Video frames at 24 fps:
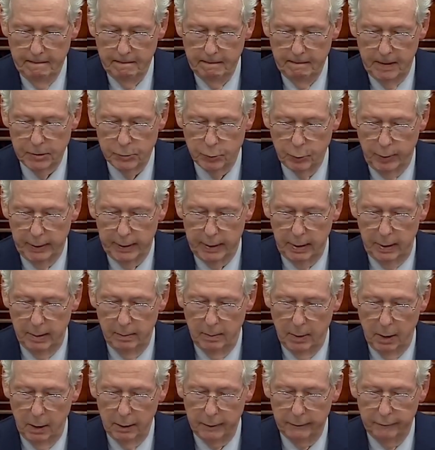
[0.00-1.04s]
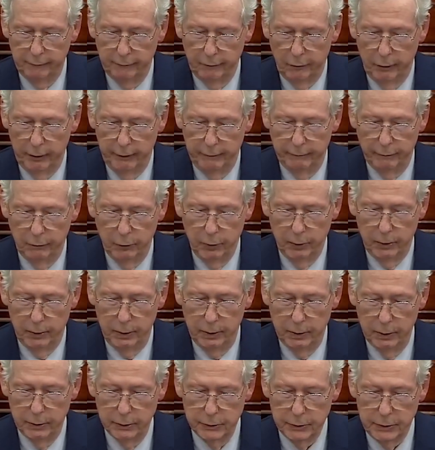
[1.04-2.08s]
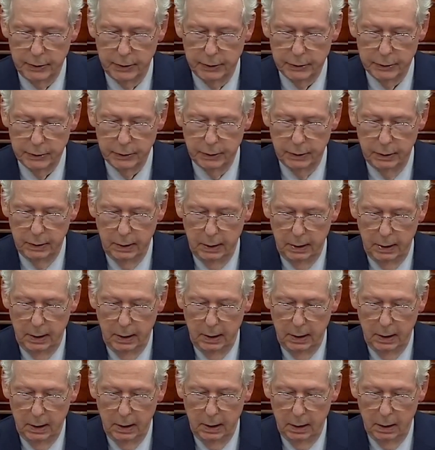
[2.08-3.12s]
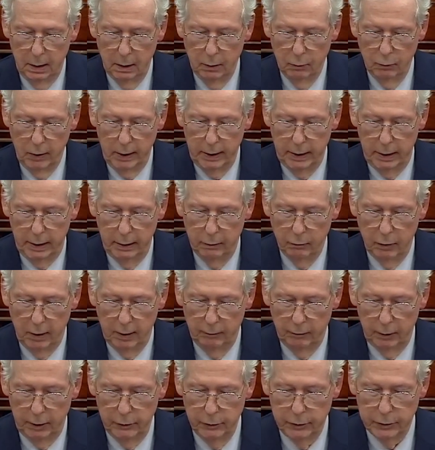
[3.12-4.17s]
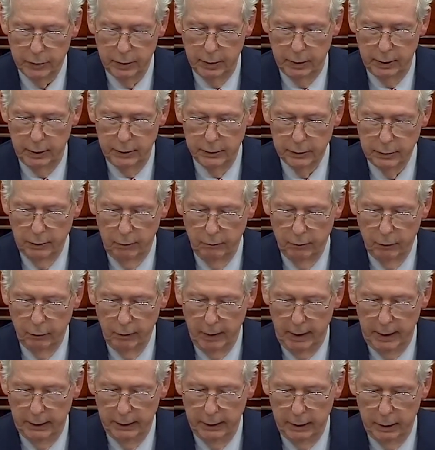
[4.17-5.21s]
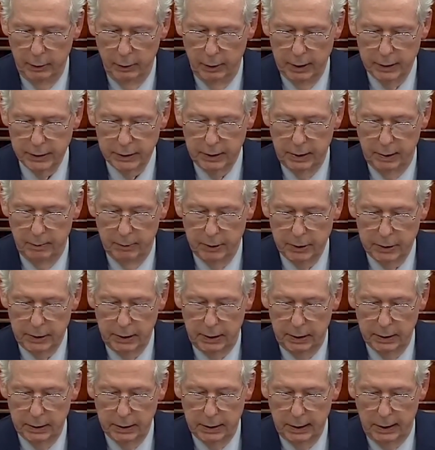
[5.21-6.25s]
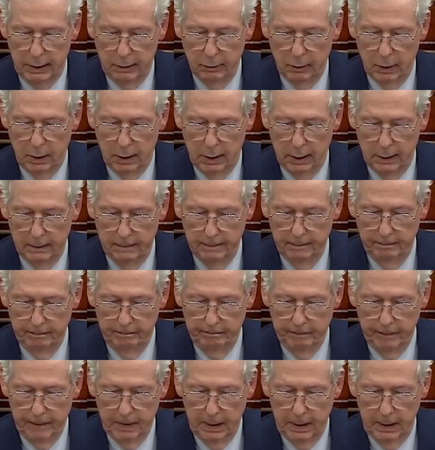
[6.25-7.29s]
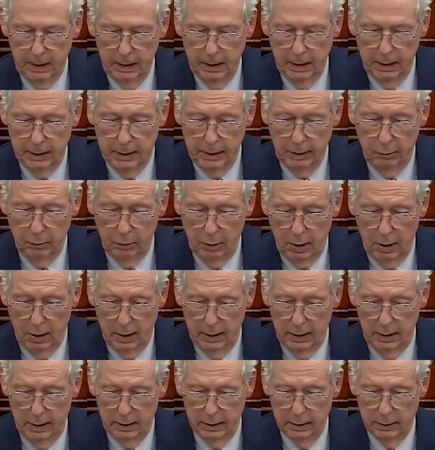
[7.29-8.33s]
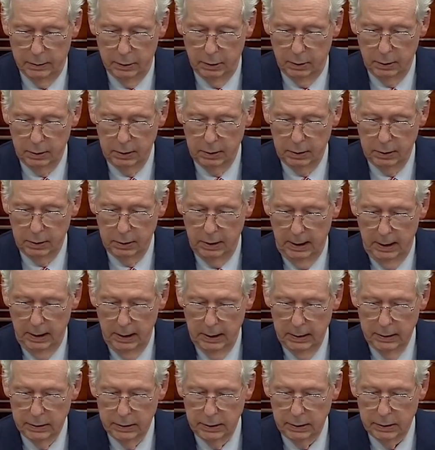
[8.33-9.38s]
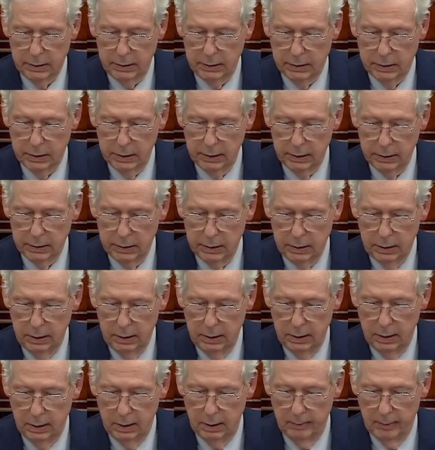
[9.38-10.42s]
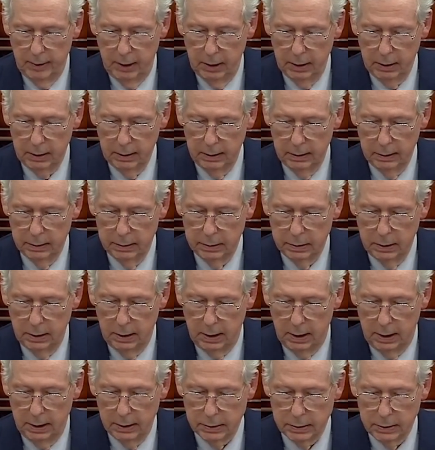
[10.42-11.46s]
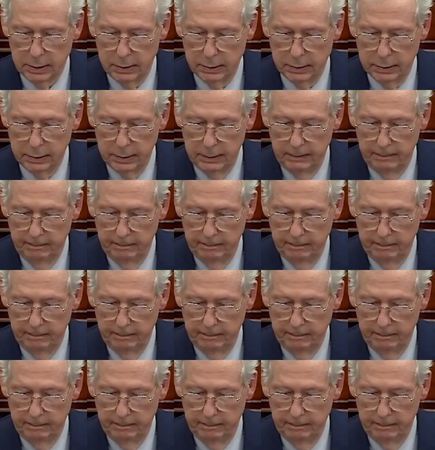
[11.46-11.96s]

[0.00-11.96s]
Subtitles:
This weekend marked 44 years since Iranian revolutionaries overran the U.S. Embassy in Tehran and took 66 Americans hostage.